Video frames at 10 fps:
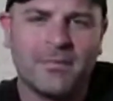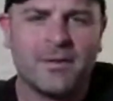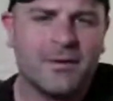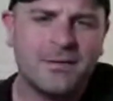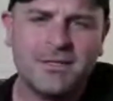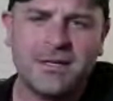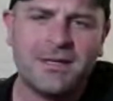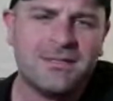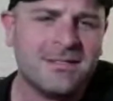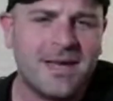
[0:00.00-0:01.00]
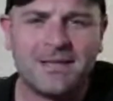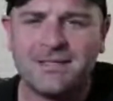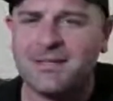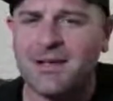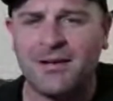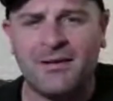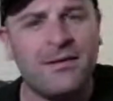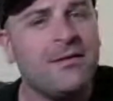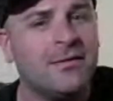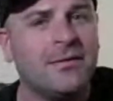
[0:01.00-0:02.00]
She'd say,
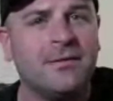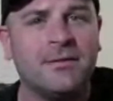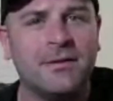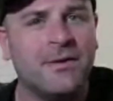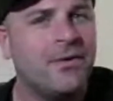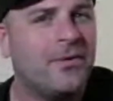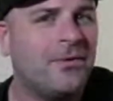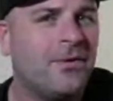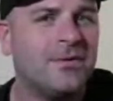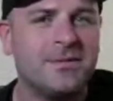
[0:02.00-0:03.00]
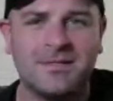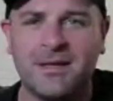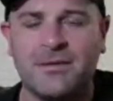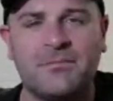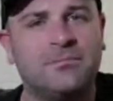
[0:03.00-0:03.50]
son, oh son,